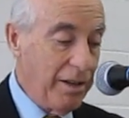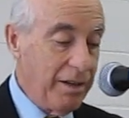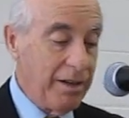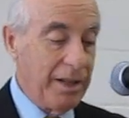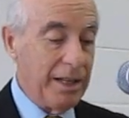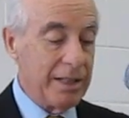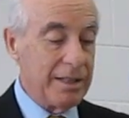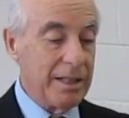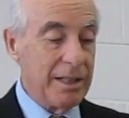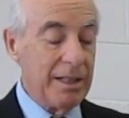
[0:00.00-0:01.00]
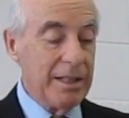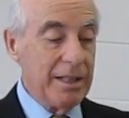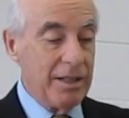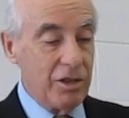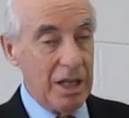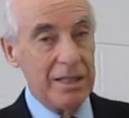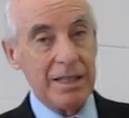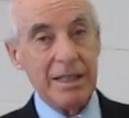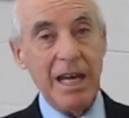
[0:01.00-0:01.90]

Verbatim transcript: There it is. Jesus